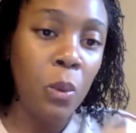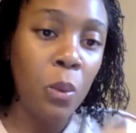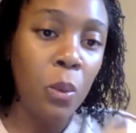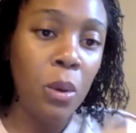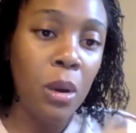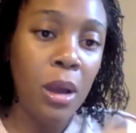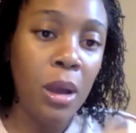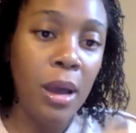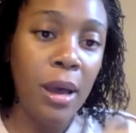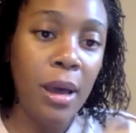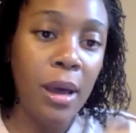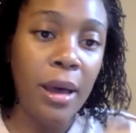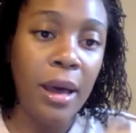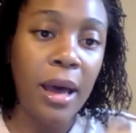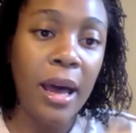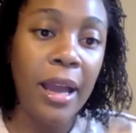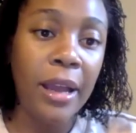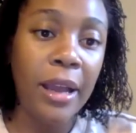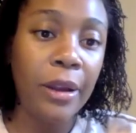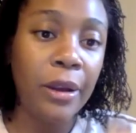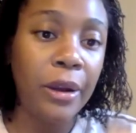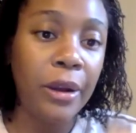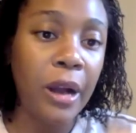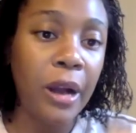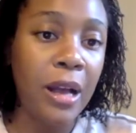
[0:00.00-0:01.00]

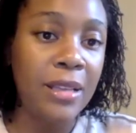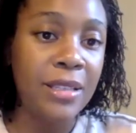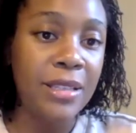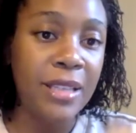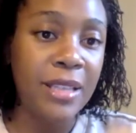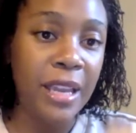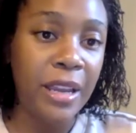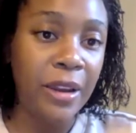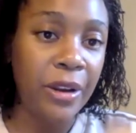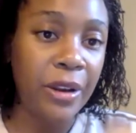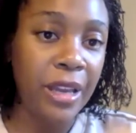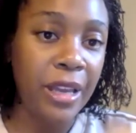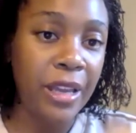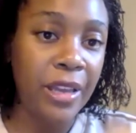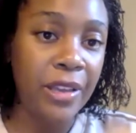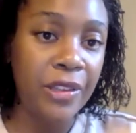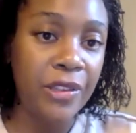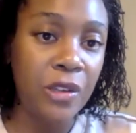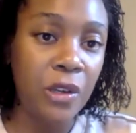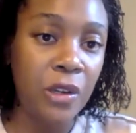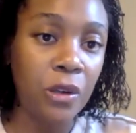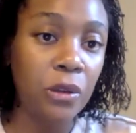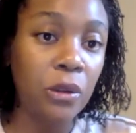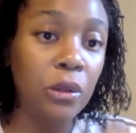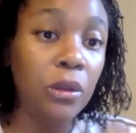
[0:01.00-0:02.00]
higher cost
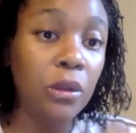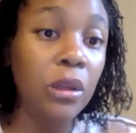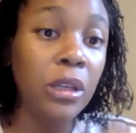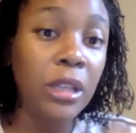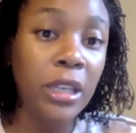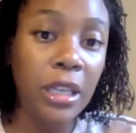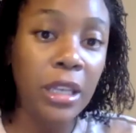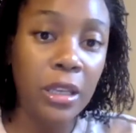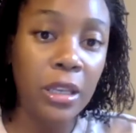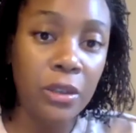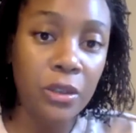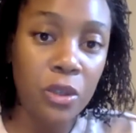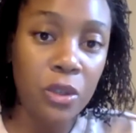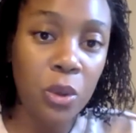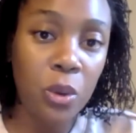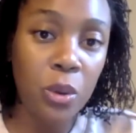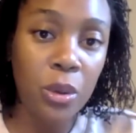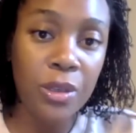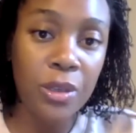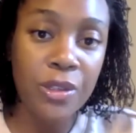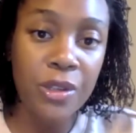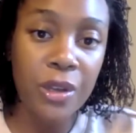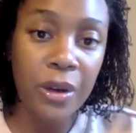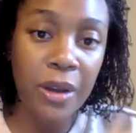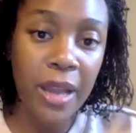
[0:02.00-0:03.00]
areas are looking
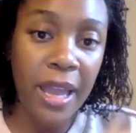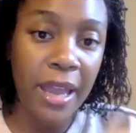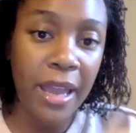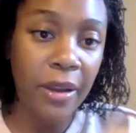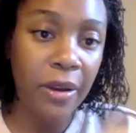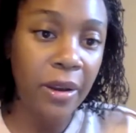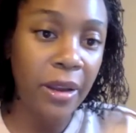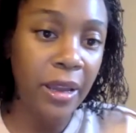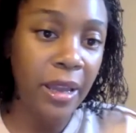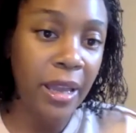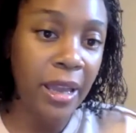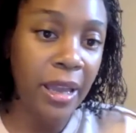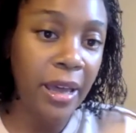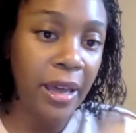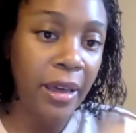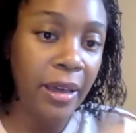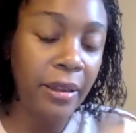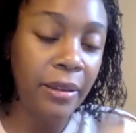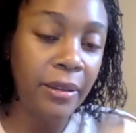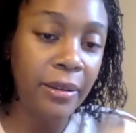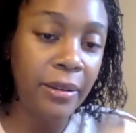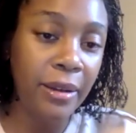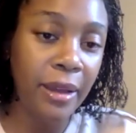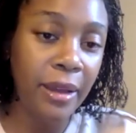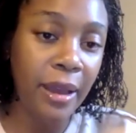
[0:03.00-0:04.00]
towards our area
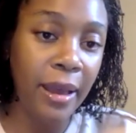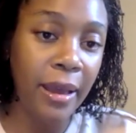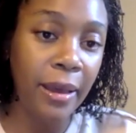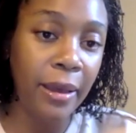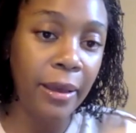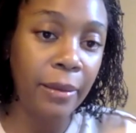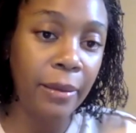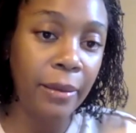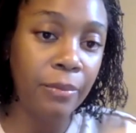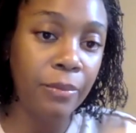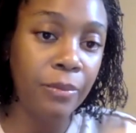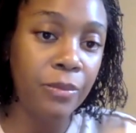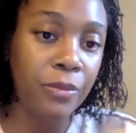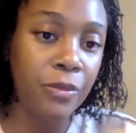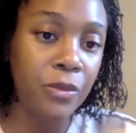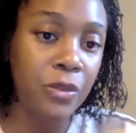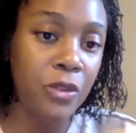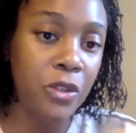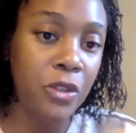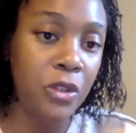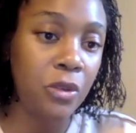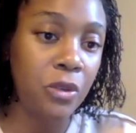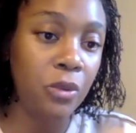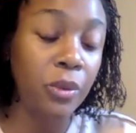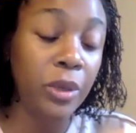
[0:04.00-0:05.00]

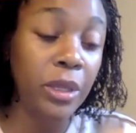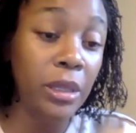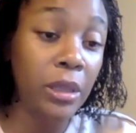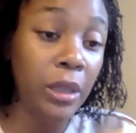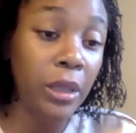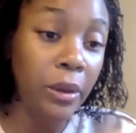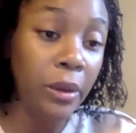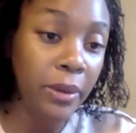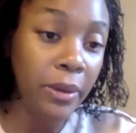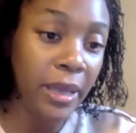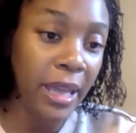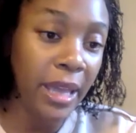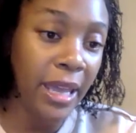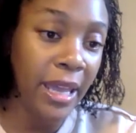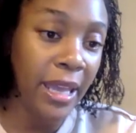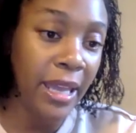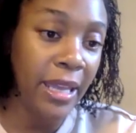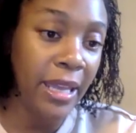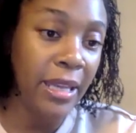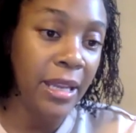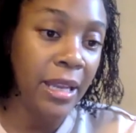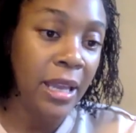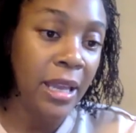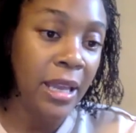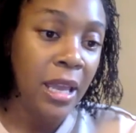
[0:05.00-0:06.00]
to
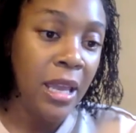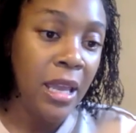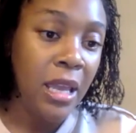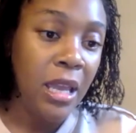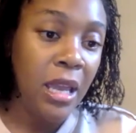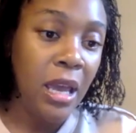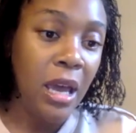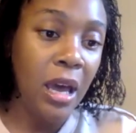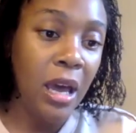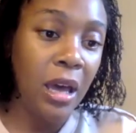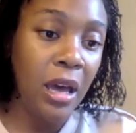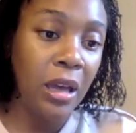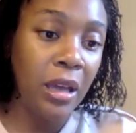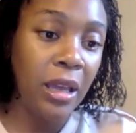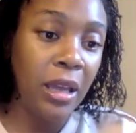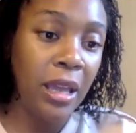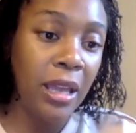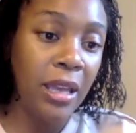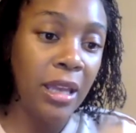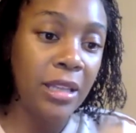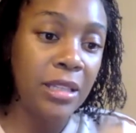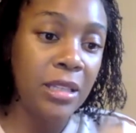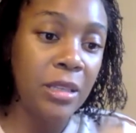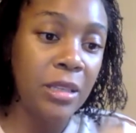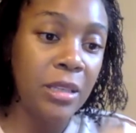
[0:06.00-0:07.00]
relocate.
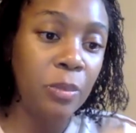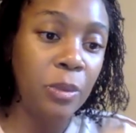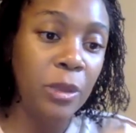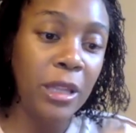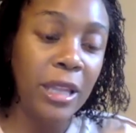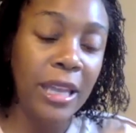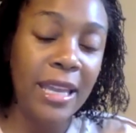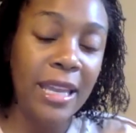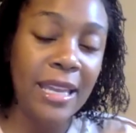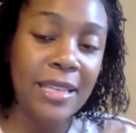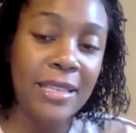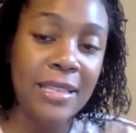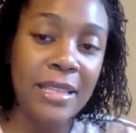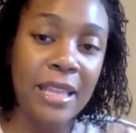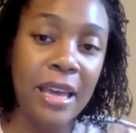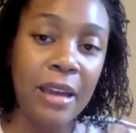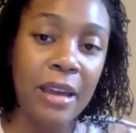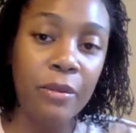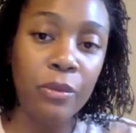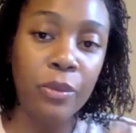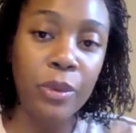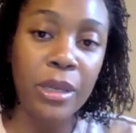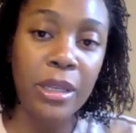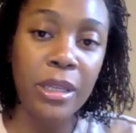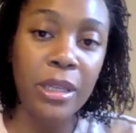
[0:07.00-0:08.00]
And it's a place
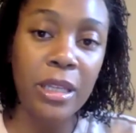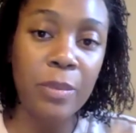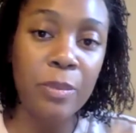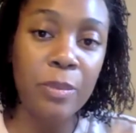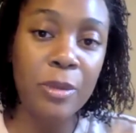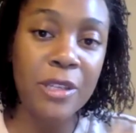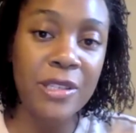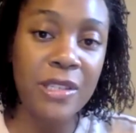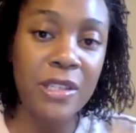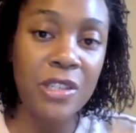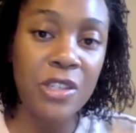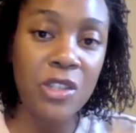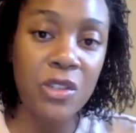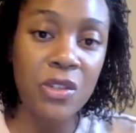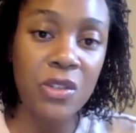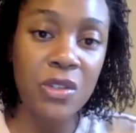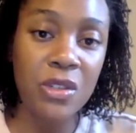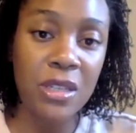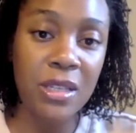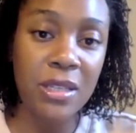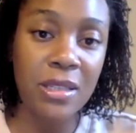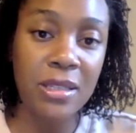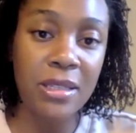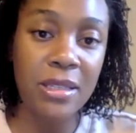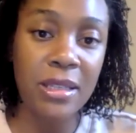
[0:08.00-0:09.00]
that really positions
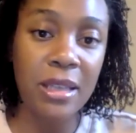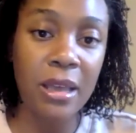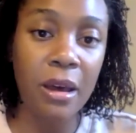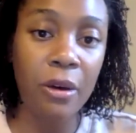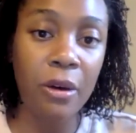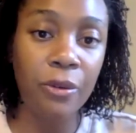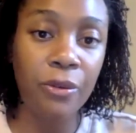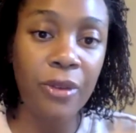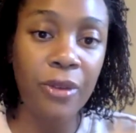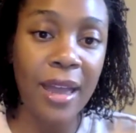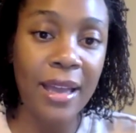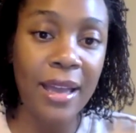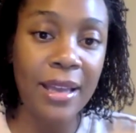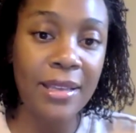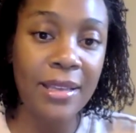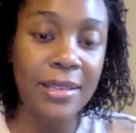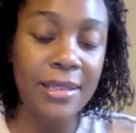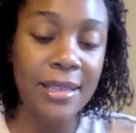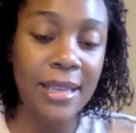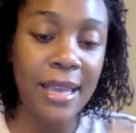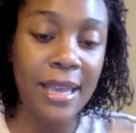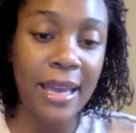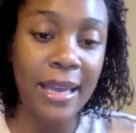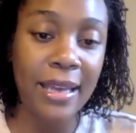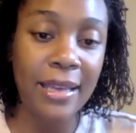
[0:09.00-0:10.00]
itself
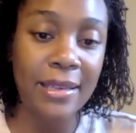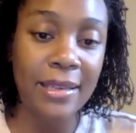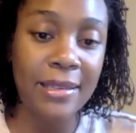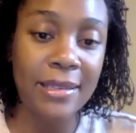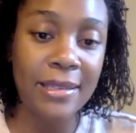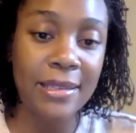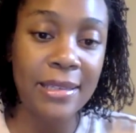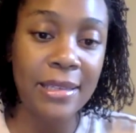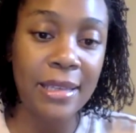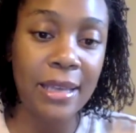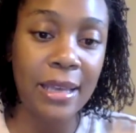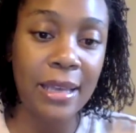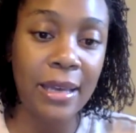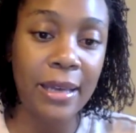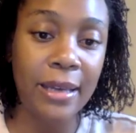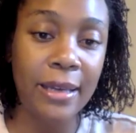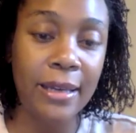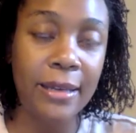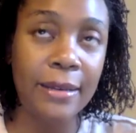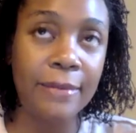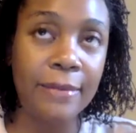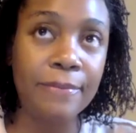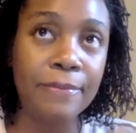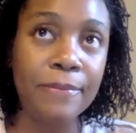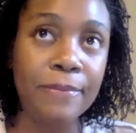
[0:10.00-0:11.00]
as
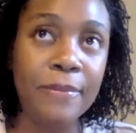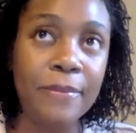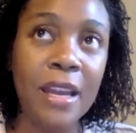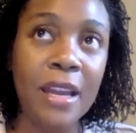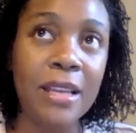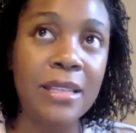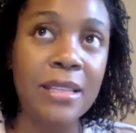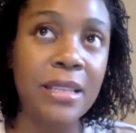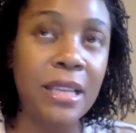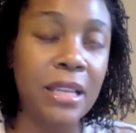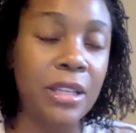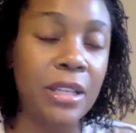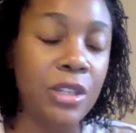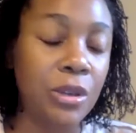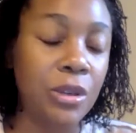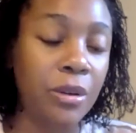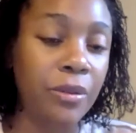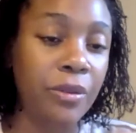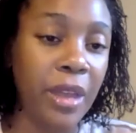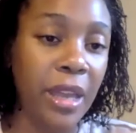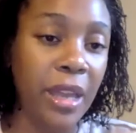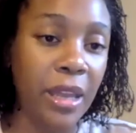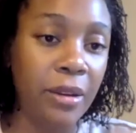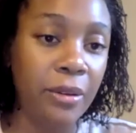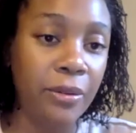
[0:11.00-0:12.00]
a center
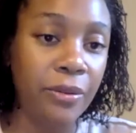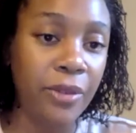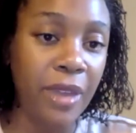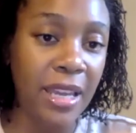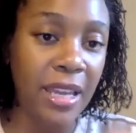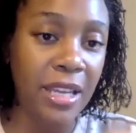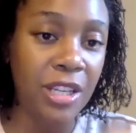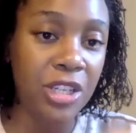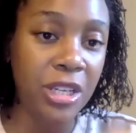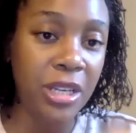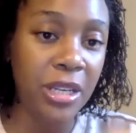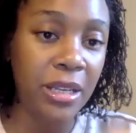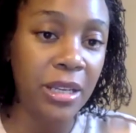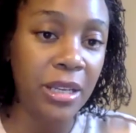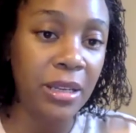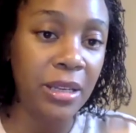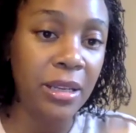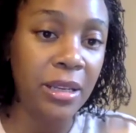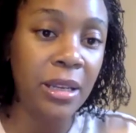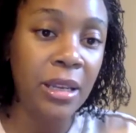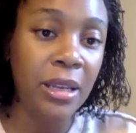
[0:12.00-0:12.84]
of innovation.